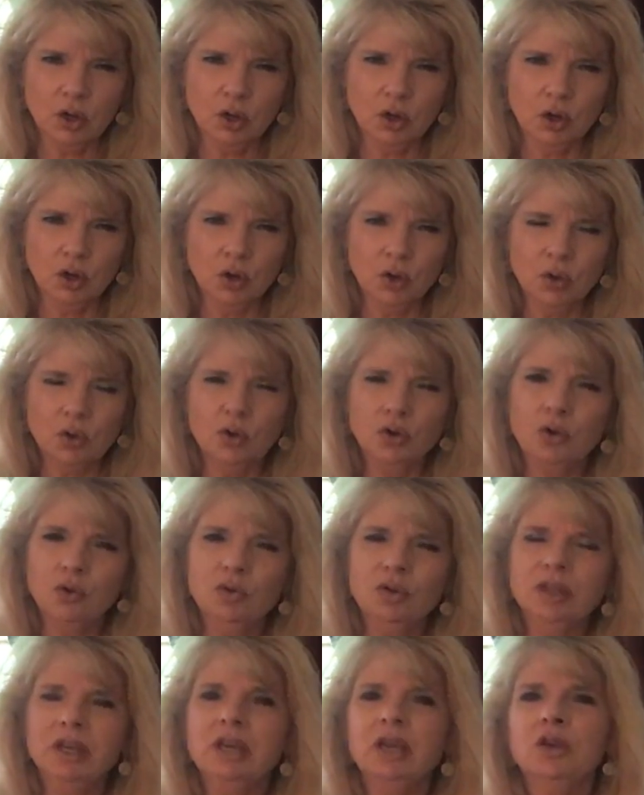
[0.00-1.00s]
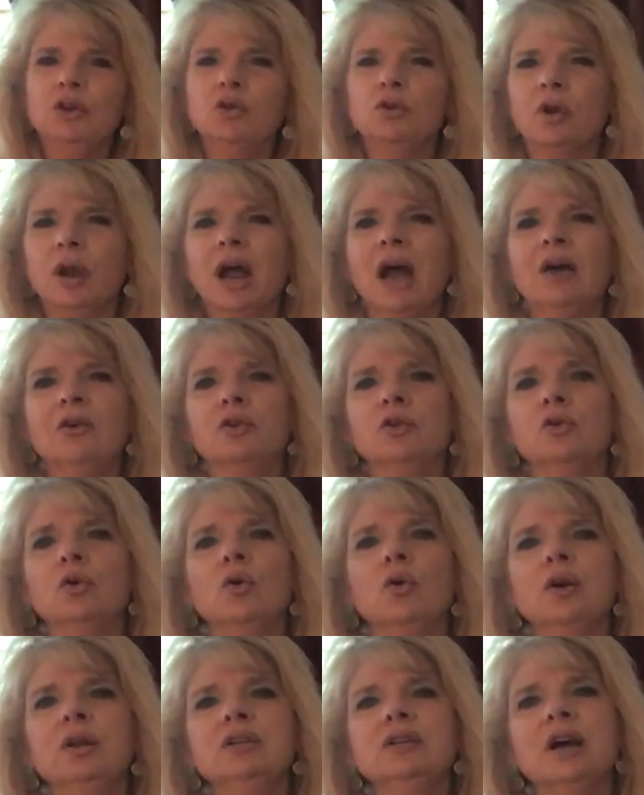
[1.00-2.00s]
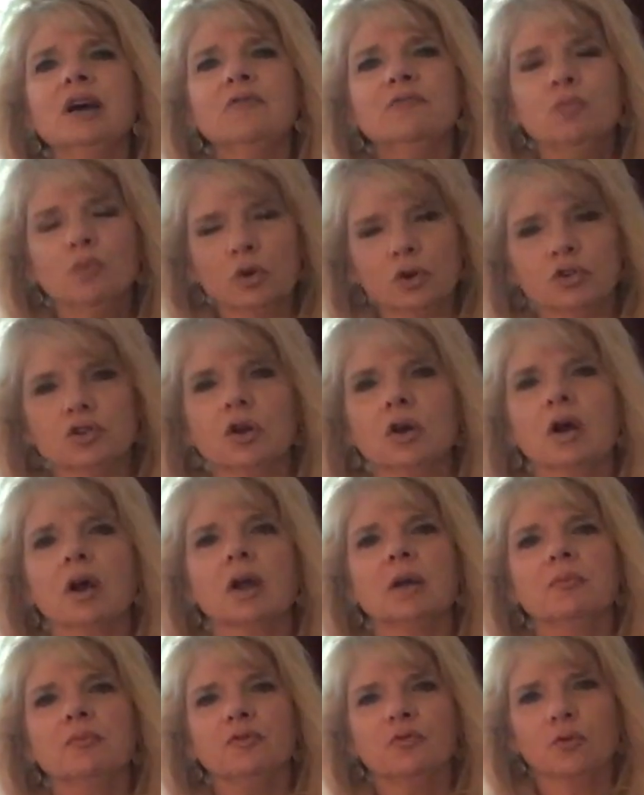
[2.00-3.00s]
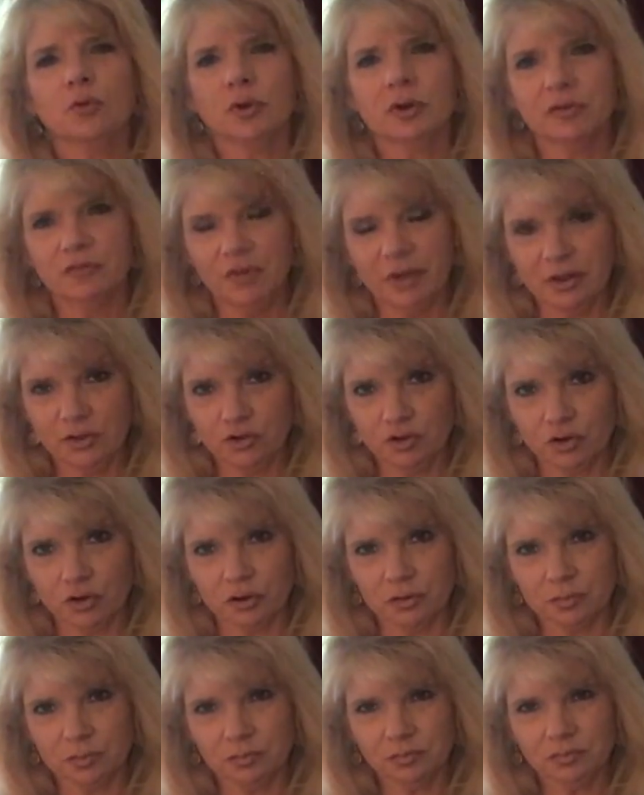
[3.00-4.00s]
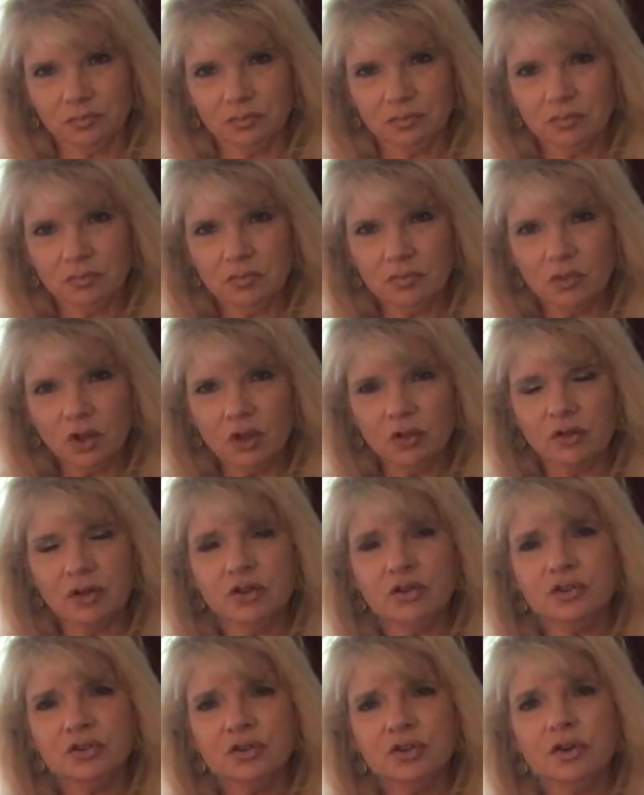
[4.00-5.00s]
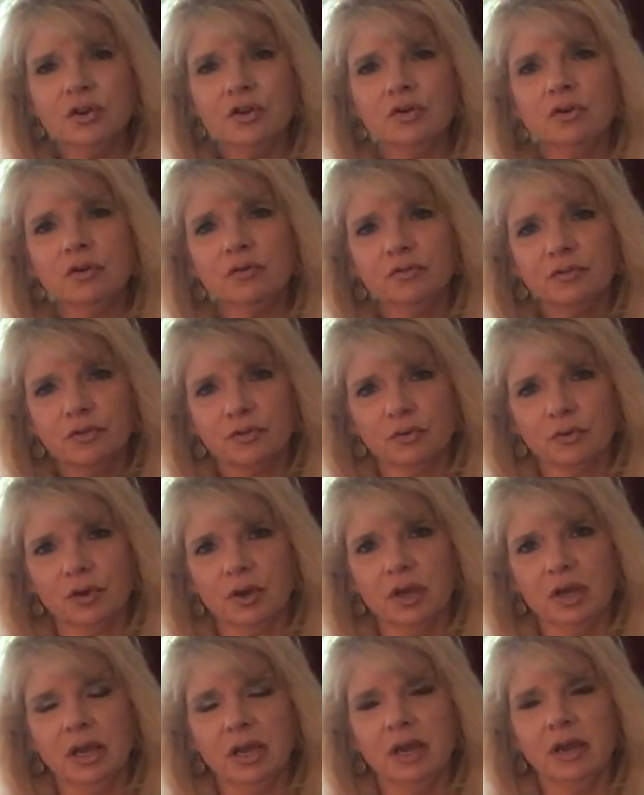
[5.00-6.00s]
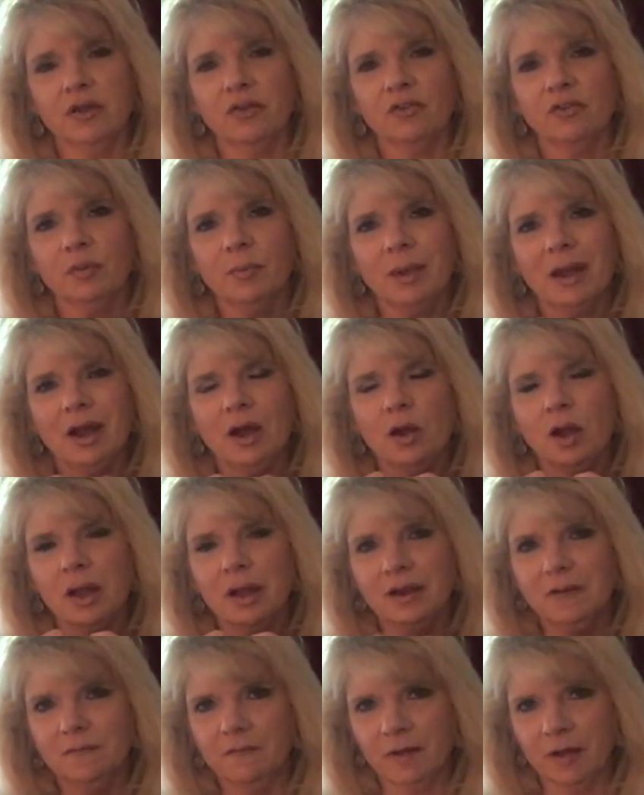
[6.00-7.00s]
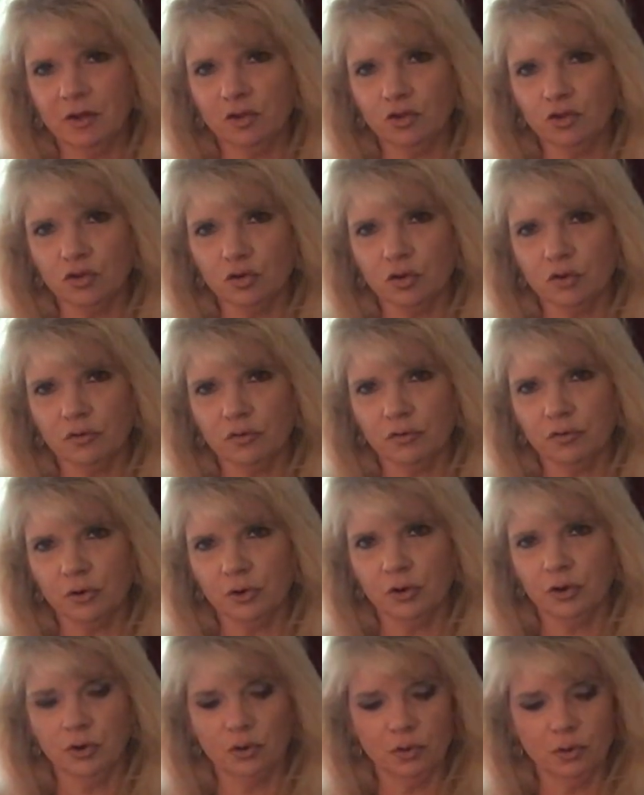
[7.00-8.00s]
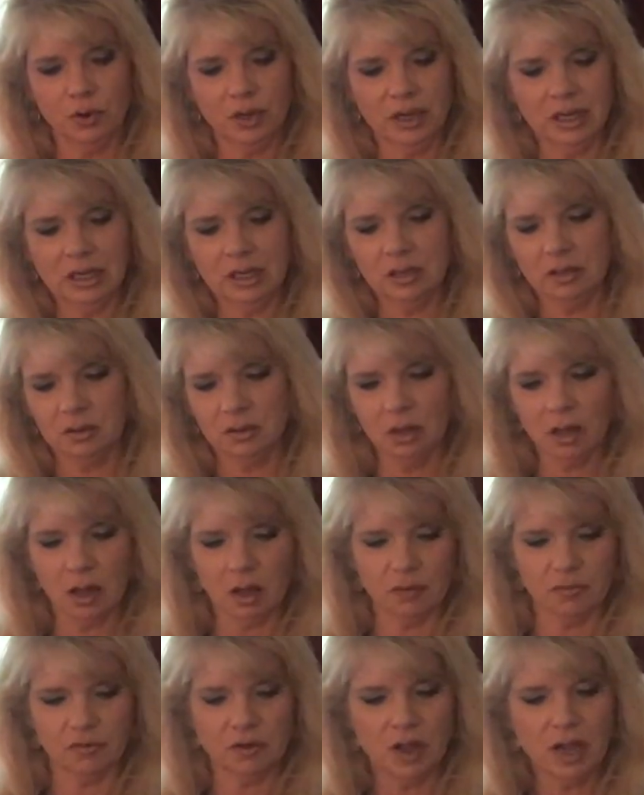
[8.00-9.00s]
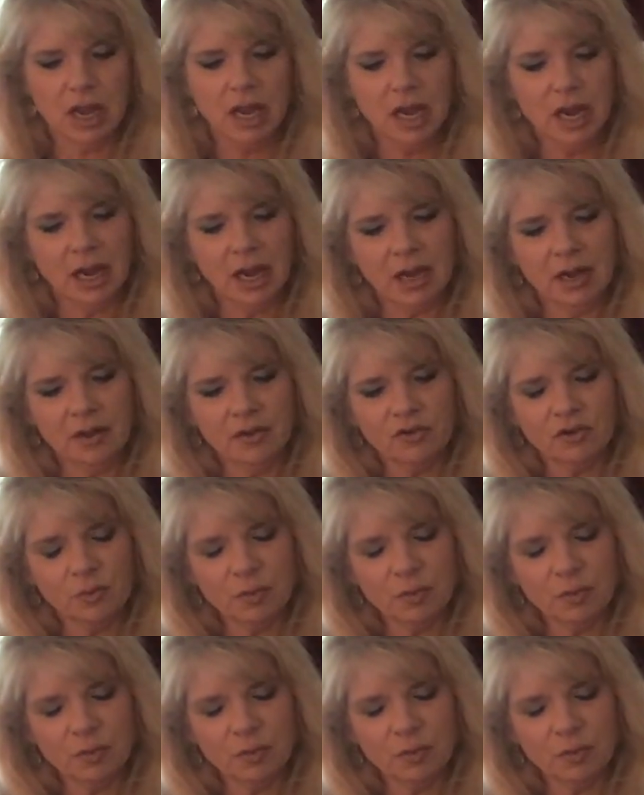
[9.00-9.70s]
you're going to have more time for adventure. This year of 3 is about adventure for you in love. And it's